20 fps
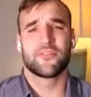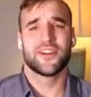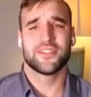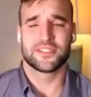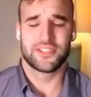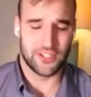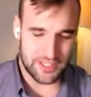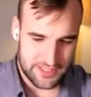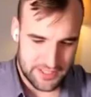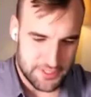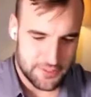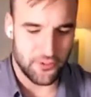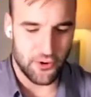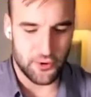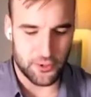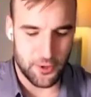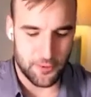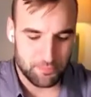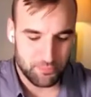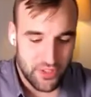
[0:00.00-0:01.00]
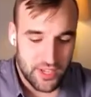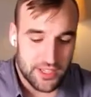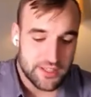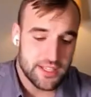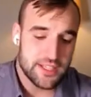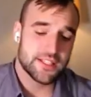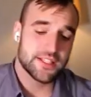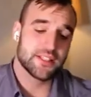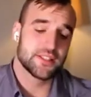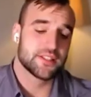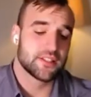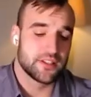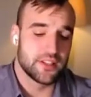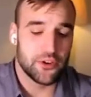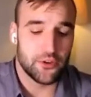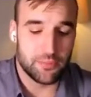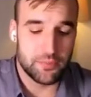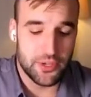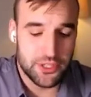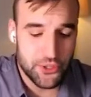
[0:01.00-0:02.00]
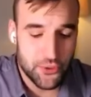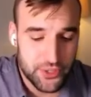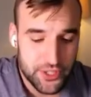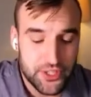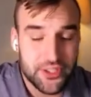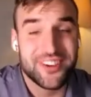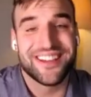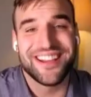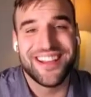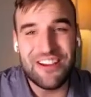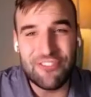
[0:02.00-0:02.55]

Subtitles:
friends, look at this photo. This is the European Union